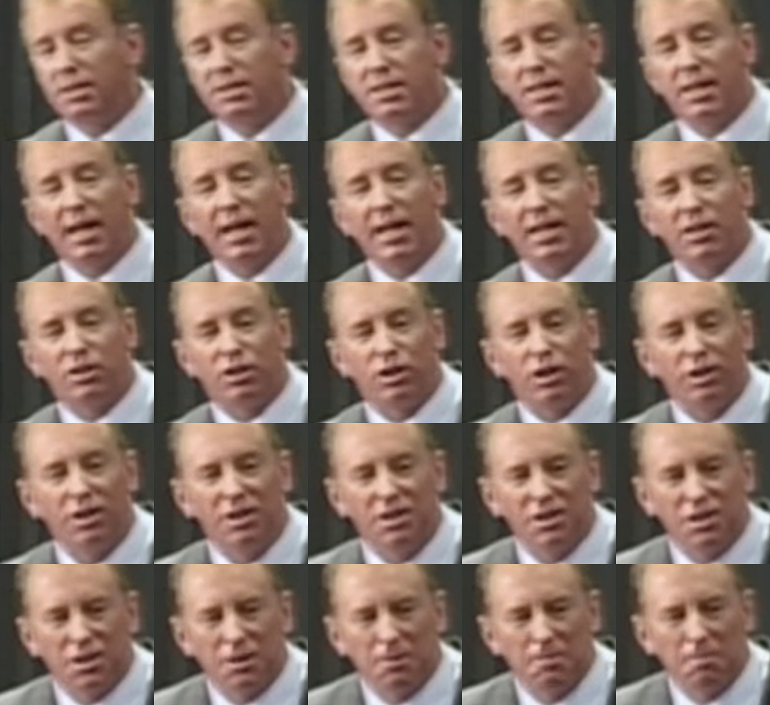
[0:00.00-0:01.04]
today, church.
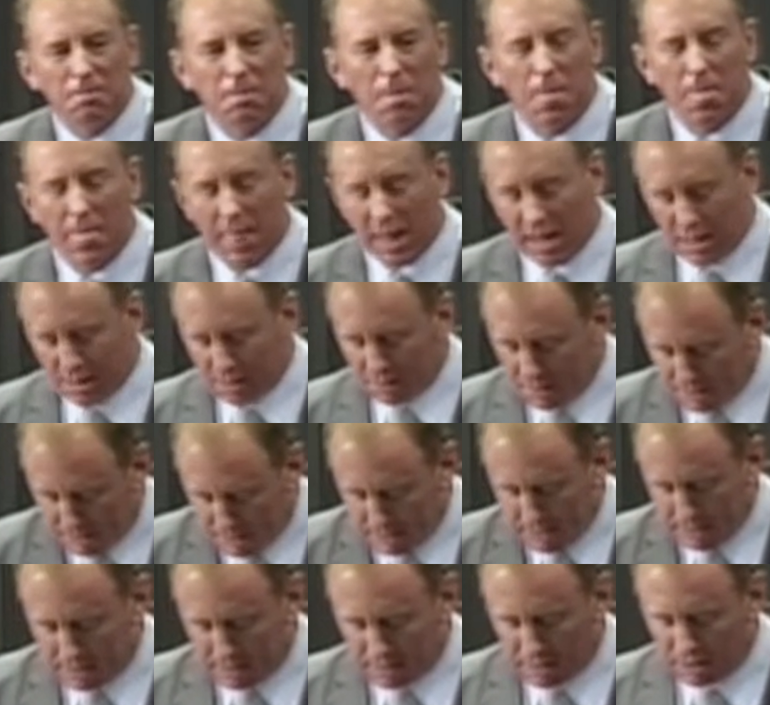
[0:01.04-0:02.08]
This
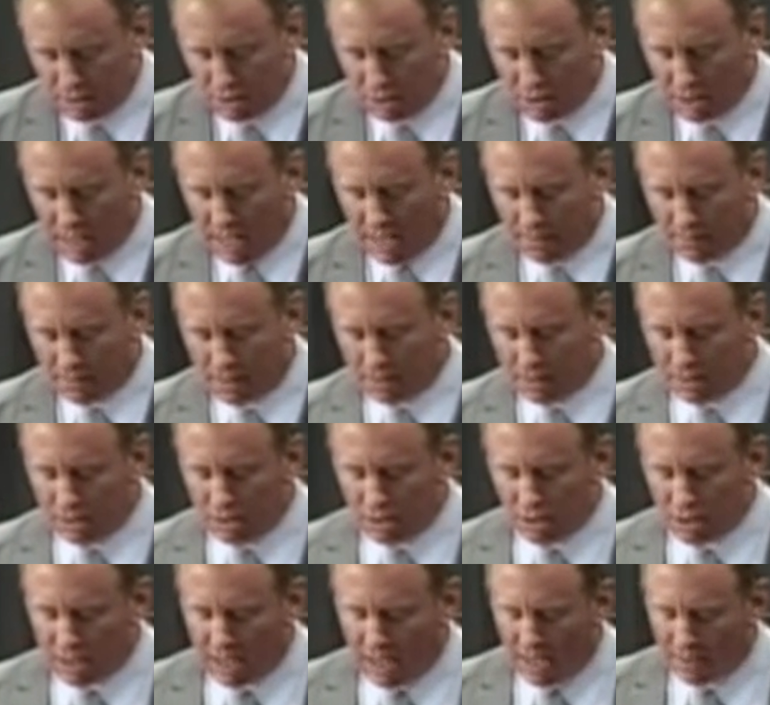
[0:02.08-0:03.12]
is the New Covenant. The
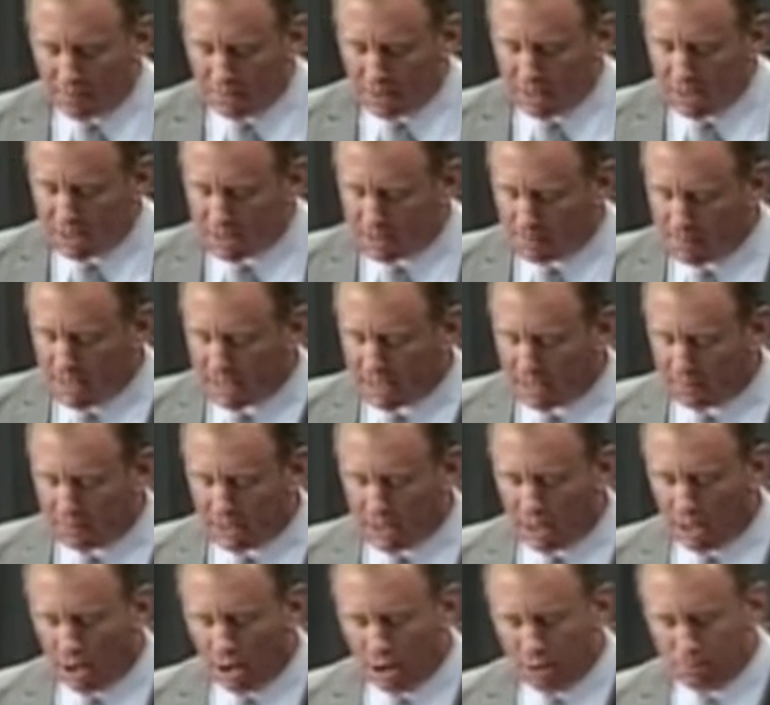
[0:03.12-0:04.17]
New Covenant is about
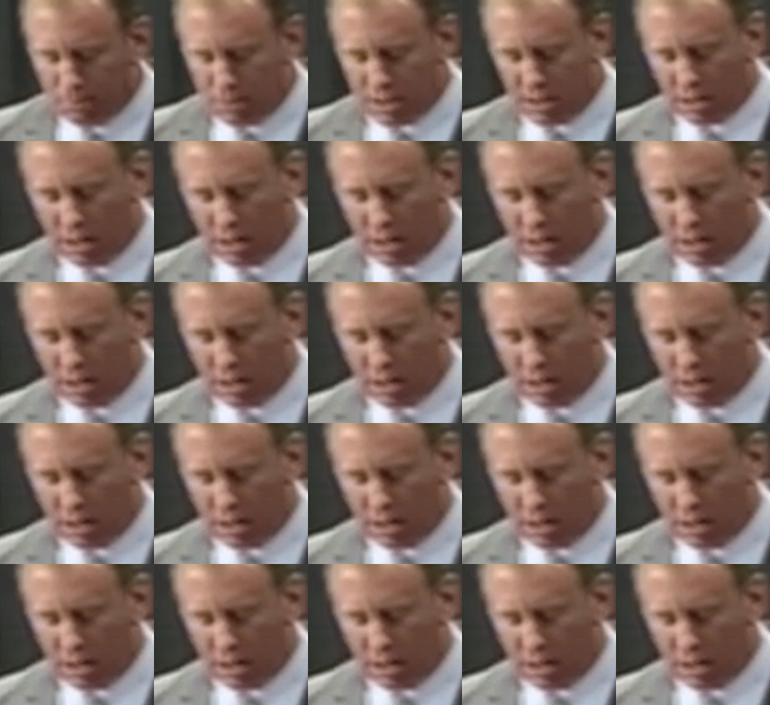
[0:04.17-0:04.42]
giving hope to the